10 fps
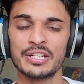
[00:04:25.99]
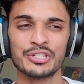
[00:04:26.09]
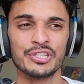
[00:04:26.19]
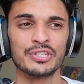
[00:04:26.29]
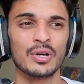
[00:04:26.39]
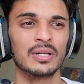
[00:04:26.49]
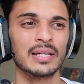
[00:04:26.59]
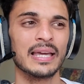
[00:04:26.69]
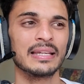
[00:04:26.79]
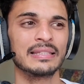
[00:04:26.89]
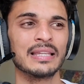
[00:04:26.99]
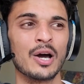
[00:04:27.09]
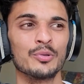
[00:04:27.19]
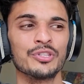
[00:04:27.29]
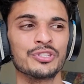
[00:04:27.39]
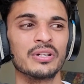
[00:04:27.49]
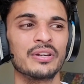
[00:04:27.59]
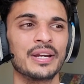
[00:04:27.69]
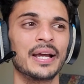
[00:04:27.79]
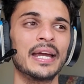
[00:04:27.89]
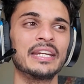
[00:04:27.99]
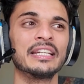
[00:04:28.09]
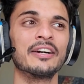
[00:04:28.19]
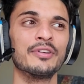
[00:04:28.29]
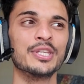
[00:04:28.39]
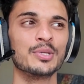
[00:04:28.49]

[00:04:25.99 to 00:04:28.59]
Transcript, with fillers: She's not like, now the children are getting away,